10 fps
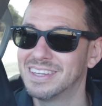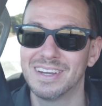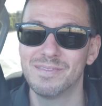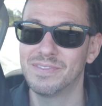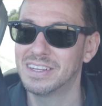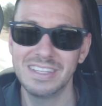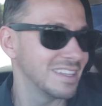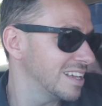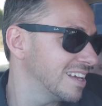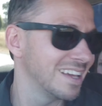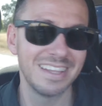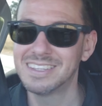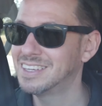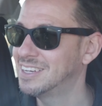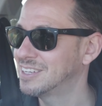but um, scenic detour.
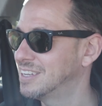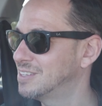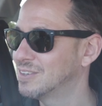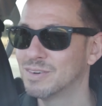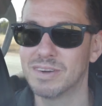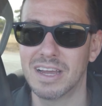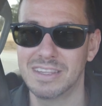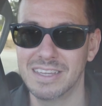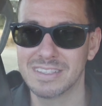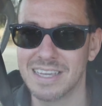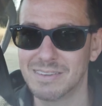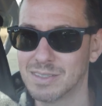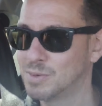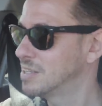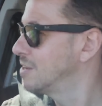the scenic detour, but I think it saved
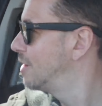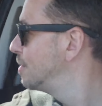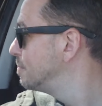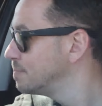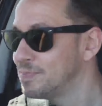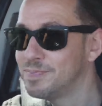us a bit of time.